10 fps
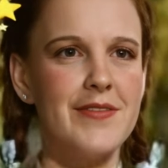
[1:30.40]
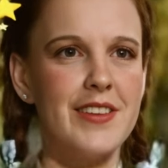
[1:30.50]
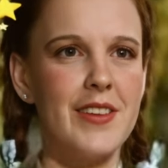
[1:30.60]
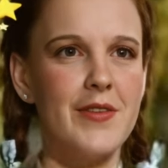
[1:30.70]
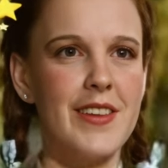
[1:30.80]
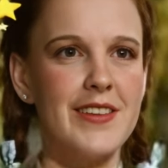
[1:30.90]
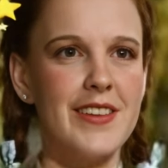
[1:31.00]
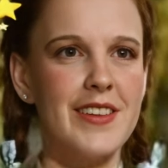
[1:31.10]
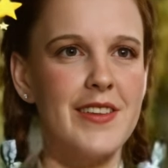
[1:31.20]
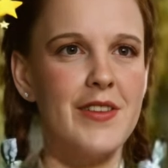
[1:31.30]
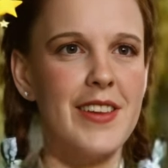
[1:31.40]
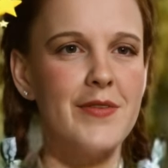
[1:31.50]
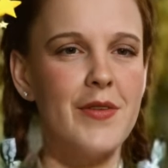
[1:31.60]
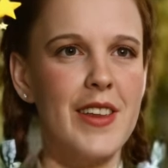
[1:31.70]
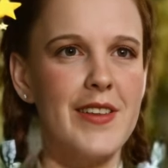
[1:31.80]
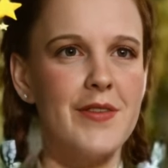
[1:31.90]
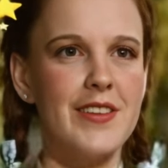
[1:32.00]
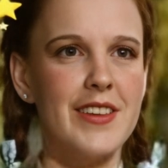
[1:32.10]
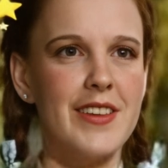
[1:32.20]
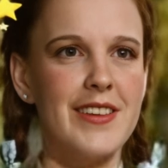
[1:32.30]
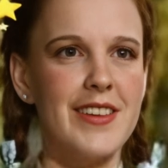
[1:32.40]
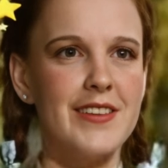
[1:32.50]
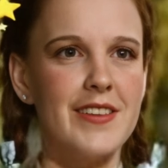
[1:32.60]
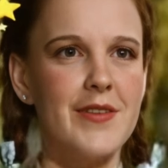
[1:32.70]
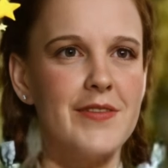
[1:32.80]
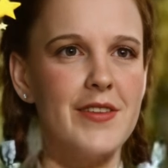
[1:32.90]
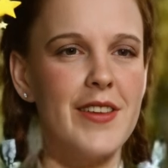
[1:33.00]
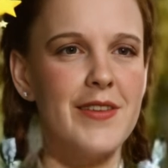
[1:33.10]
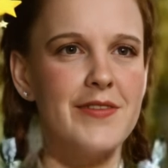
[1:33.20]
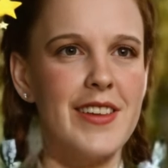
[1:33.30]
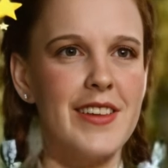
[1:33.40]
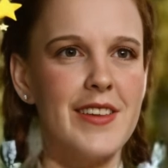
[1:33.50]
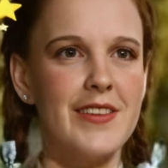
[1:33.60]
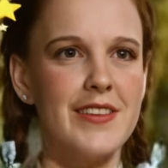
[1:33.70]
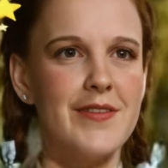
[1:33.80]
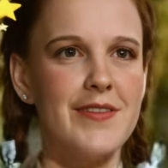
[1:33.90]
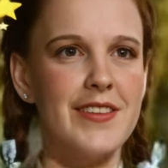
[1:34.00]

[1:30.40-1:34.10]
Don't let this incredible opportunity slip through your fingers.